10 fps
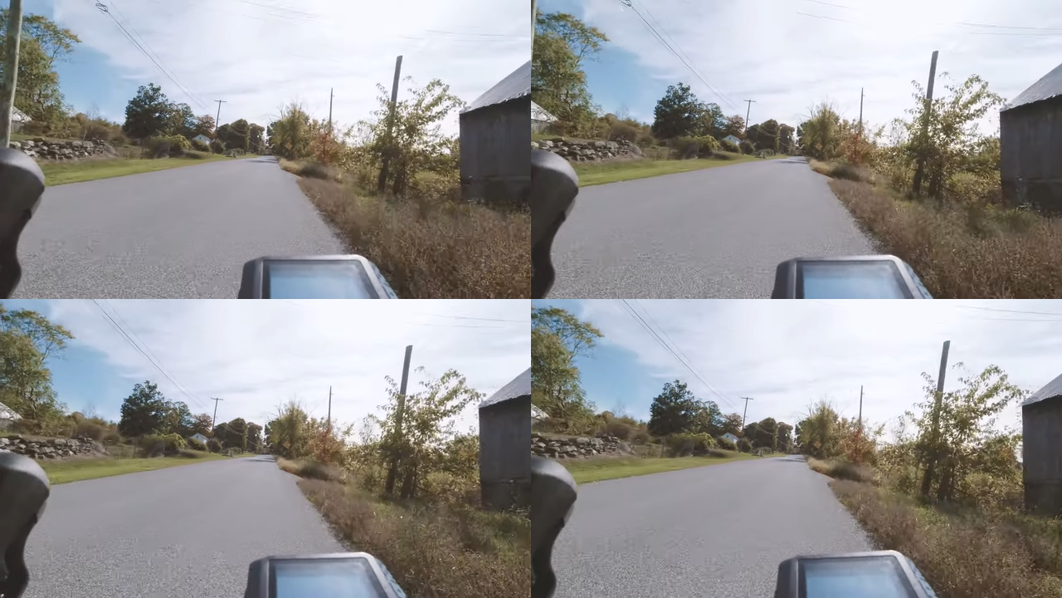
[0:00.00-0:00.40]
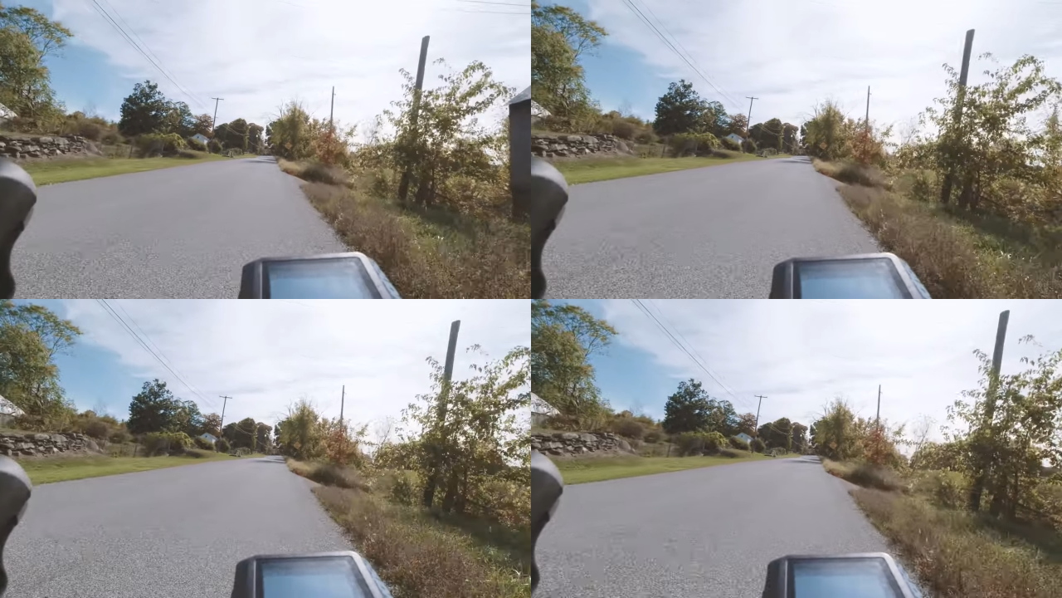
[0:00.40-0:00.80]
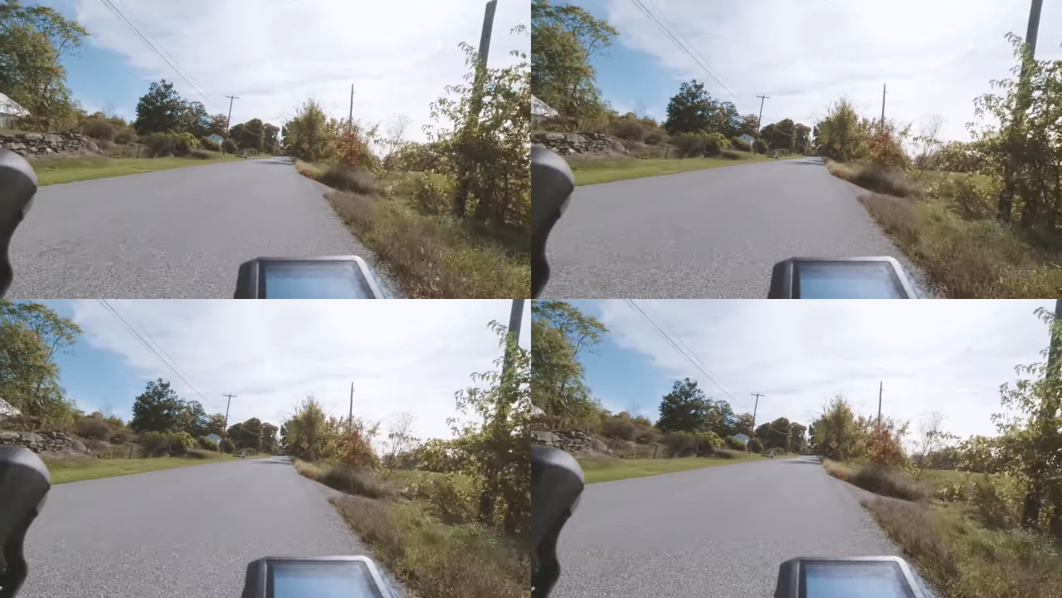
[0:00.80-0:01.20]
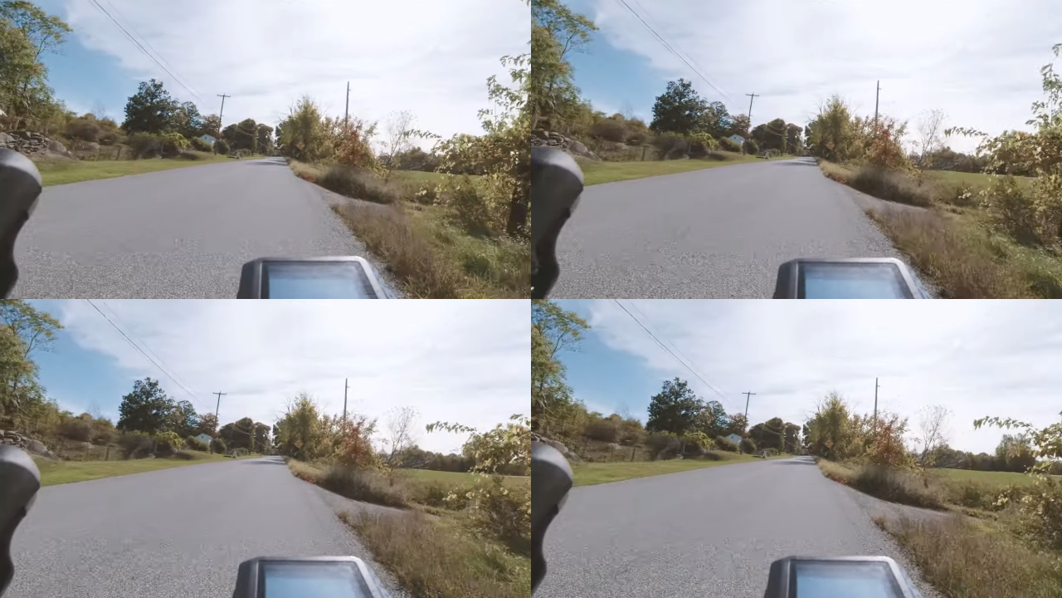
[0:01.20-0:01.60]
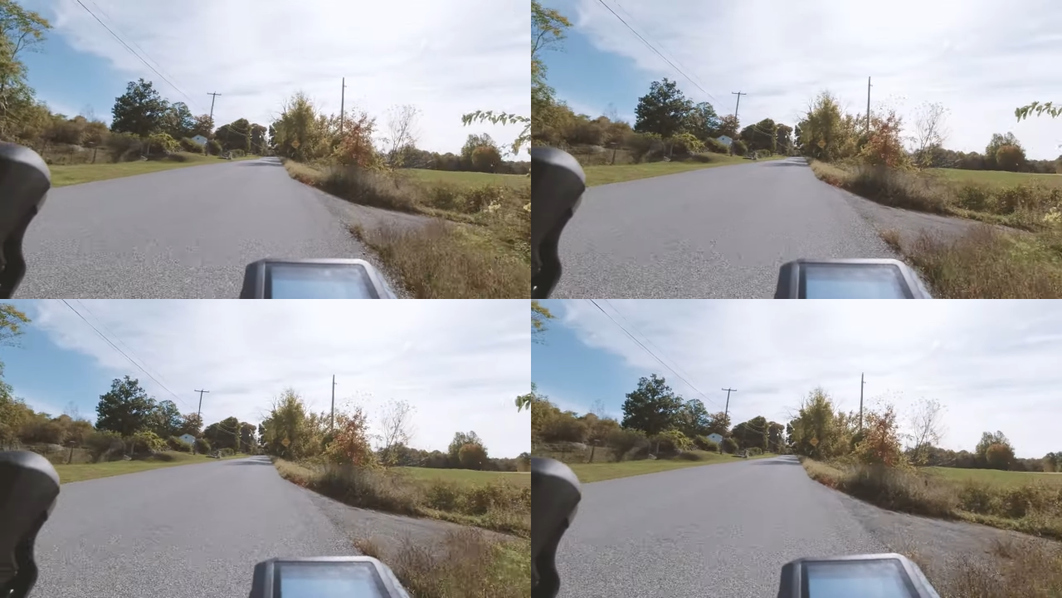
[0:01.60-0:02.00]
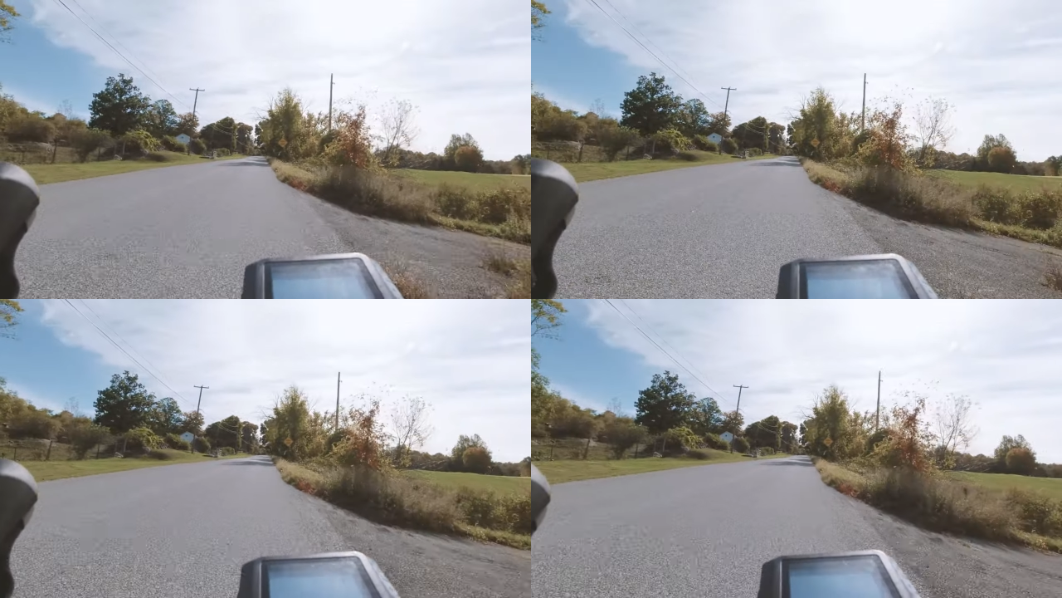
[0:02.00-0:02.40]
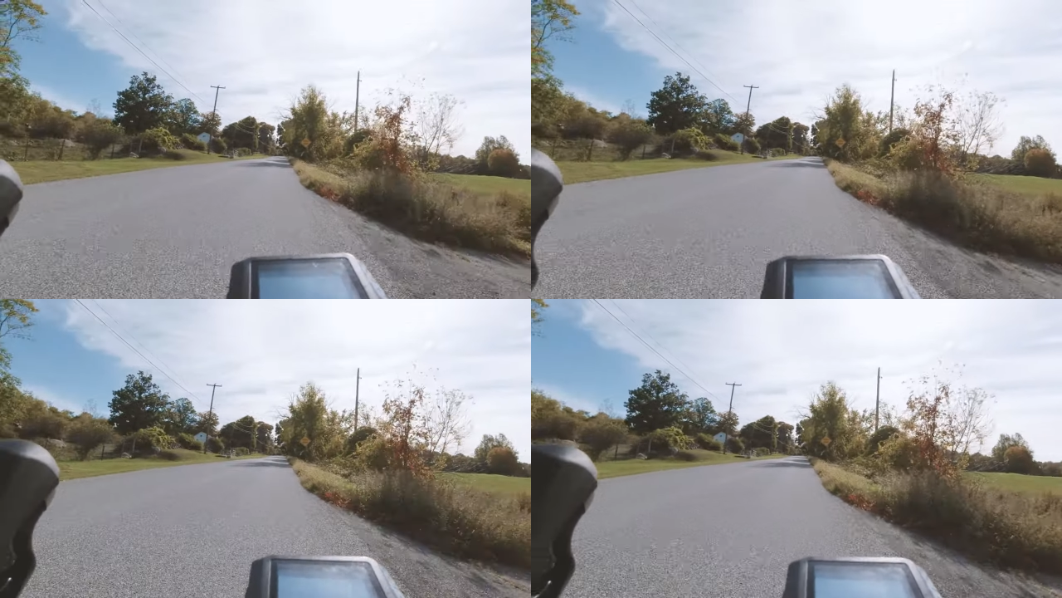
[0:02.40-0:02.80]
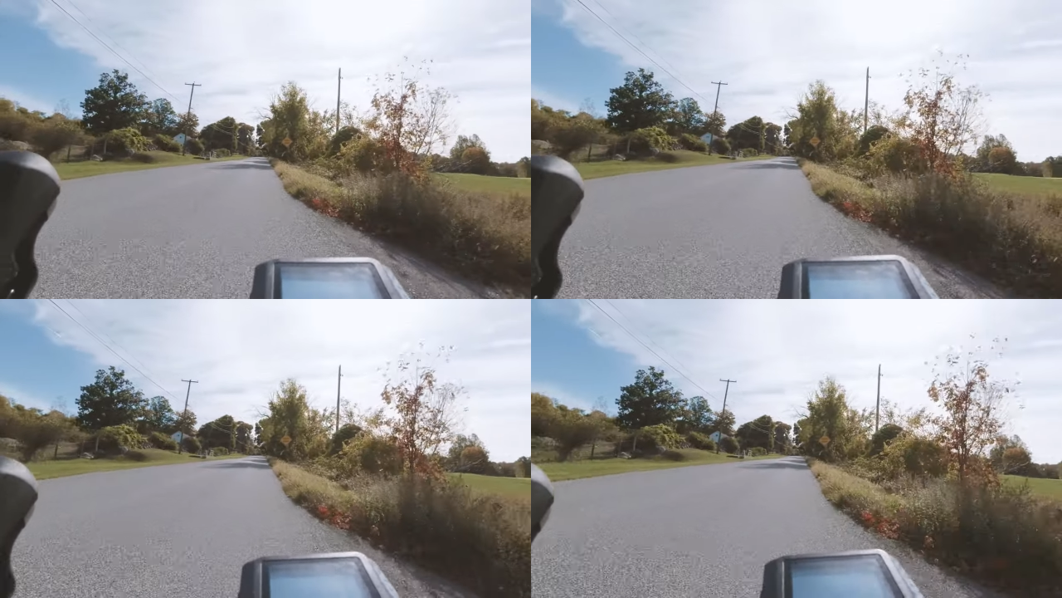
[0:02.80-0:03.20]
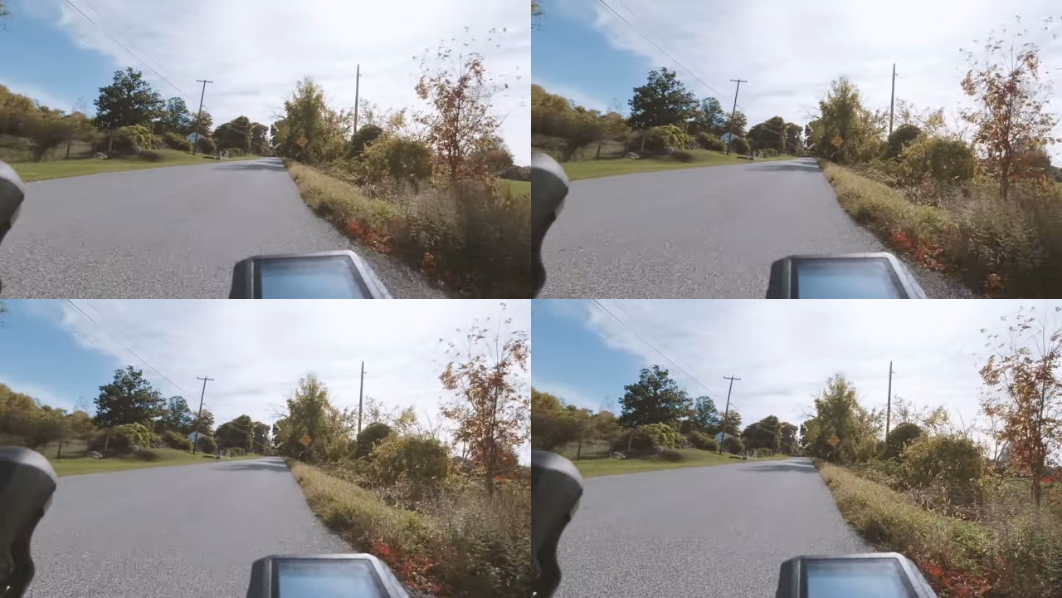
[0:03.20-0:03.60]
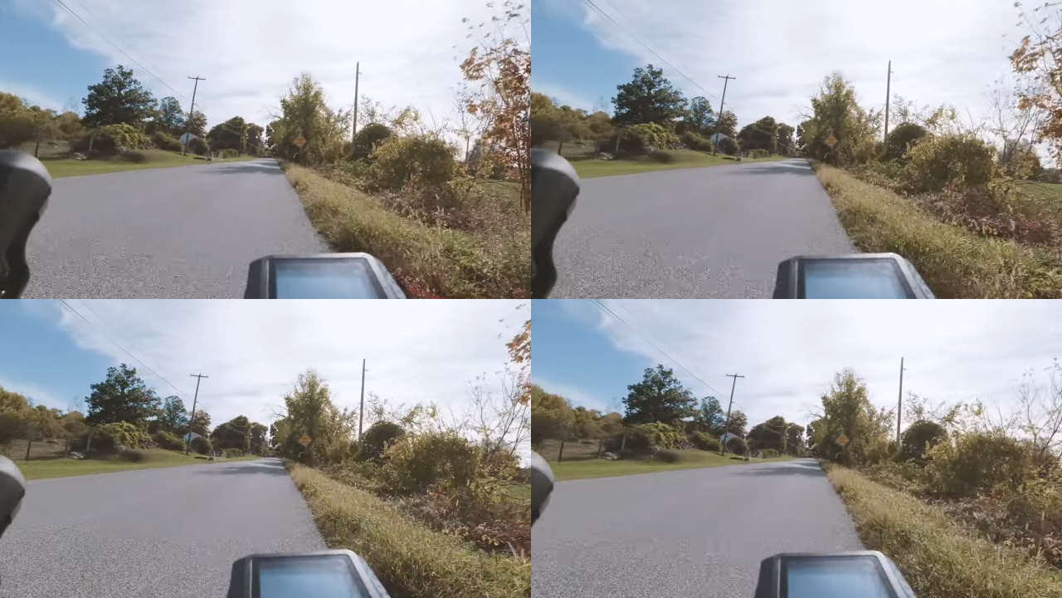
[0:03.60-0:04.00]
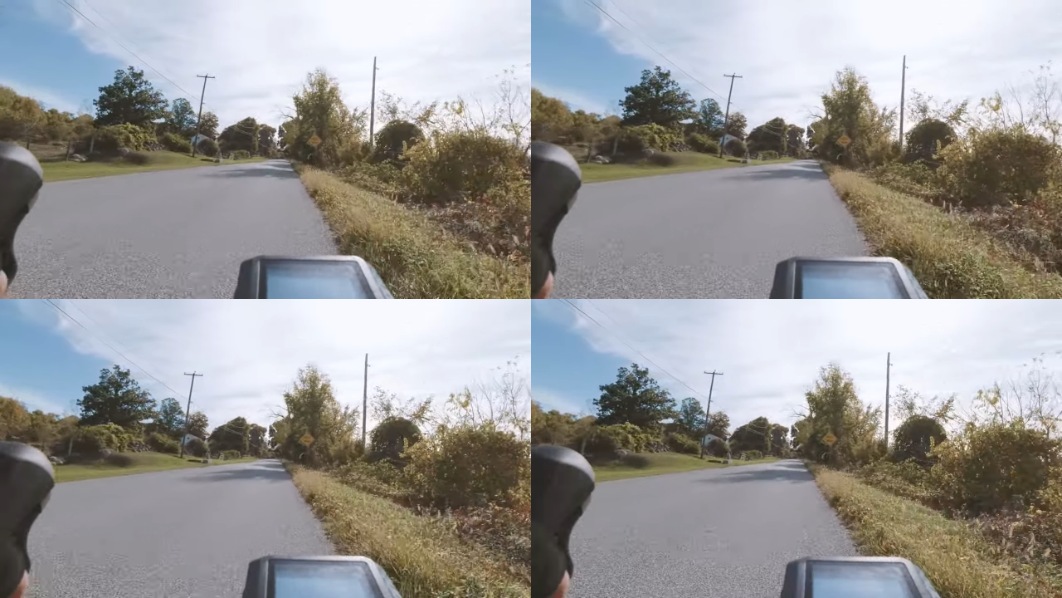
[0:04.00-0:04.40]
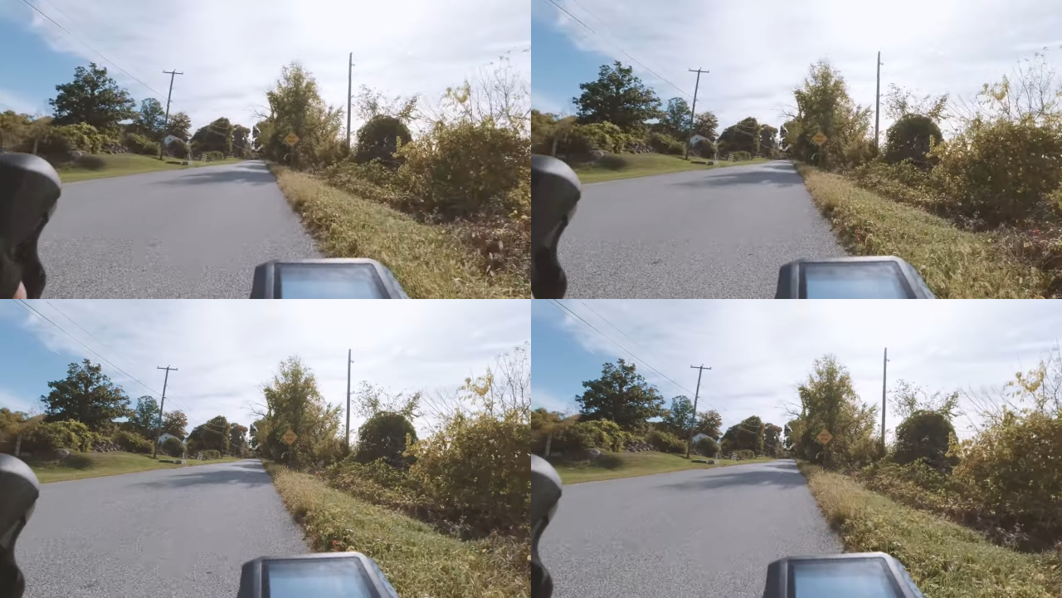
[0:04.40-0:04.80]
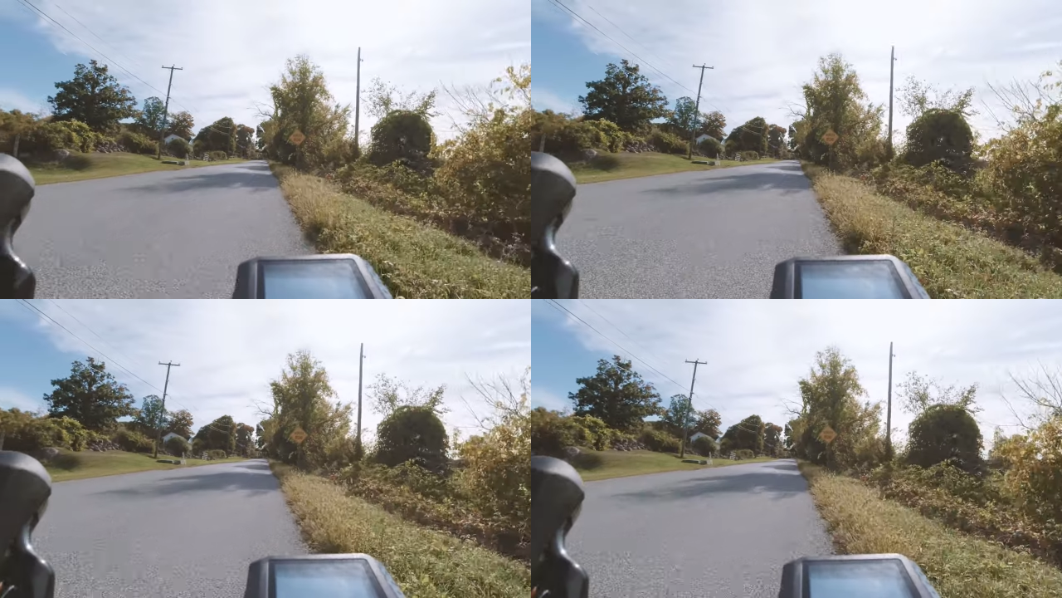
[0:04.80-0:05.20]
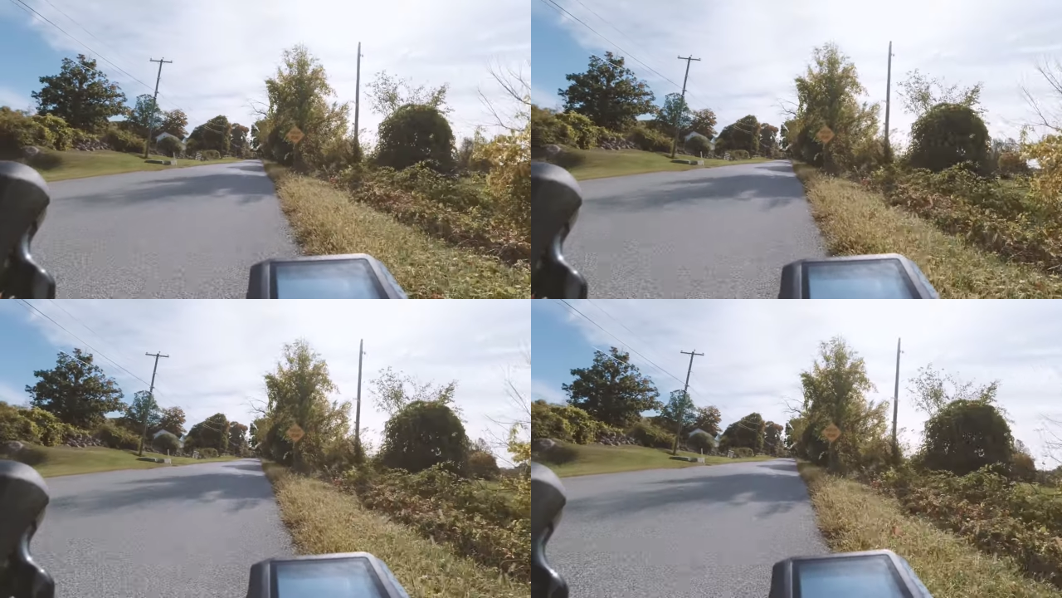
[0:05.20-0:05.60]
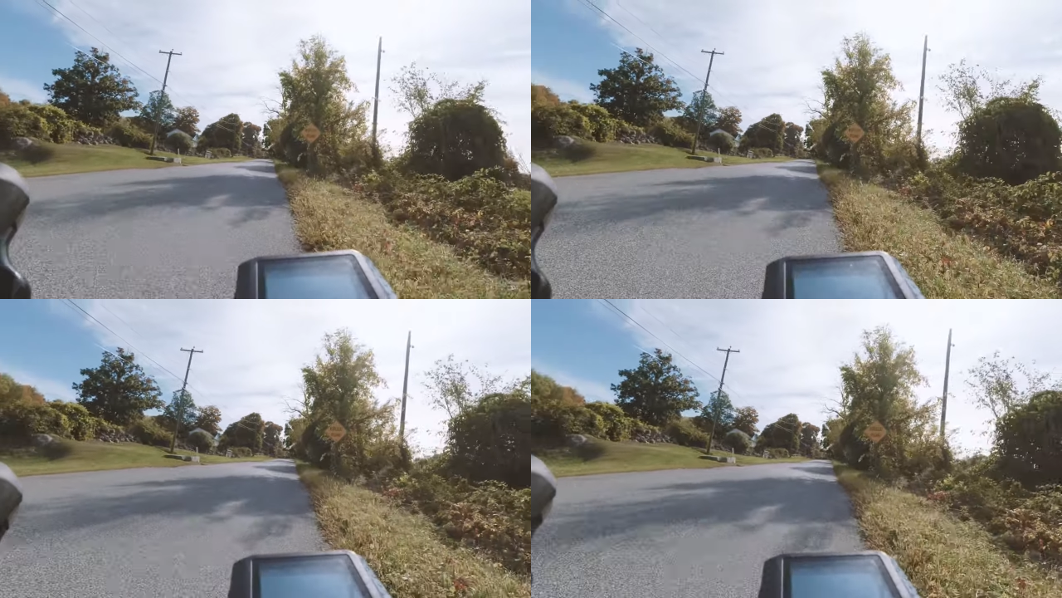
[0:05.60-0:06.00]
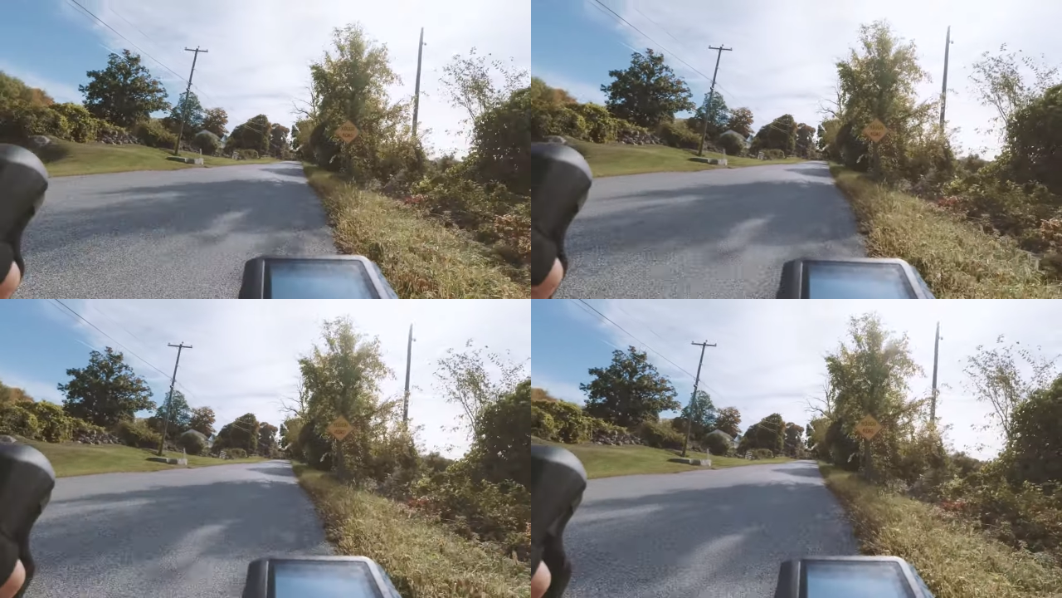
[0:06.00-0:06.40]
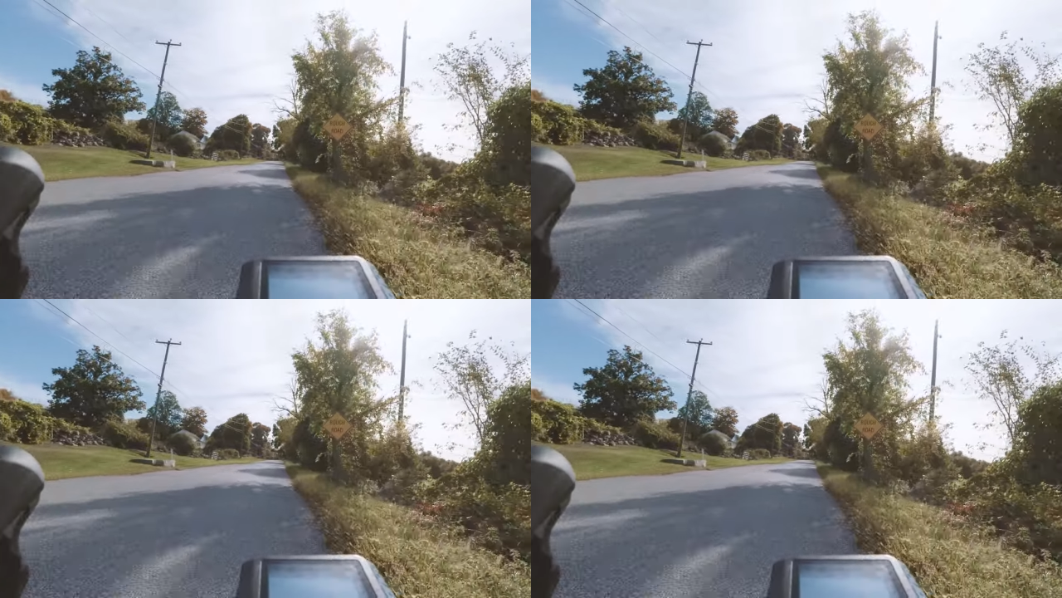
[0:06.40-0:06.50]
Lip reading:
(no speaker visible)